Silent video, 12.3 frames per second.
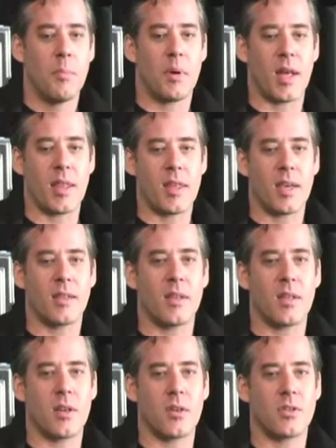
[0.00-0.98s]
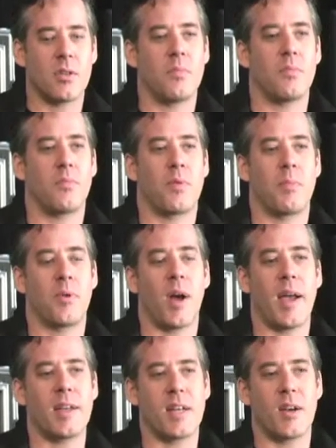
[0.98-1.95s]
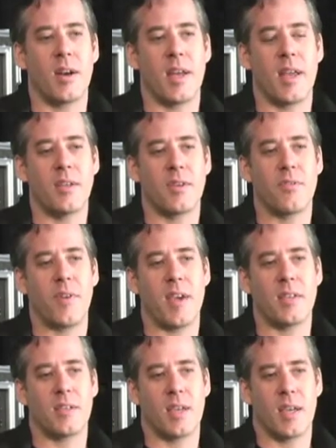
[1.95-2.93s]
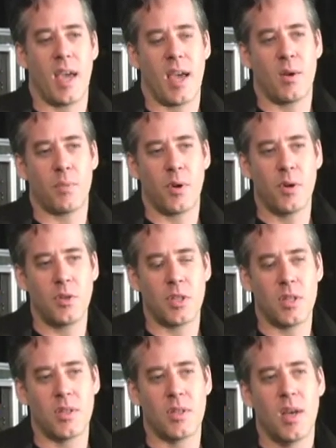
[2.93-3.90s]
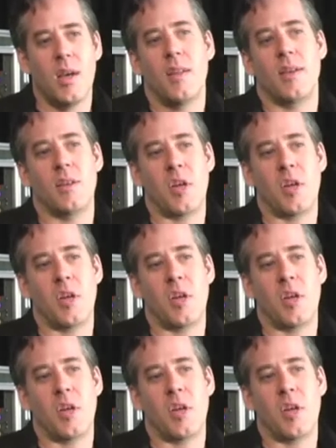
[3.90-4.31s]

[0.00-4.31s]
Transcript: but I think that there's some proprietary interfacing and approaches that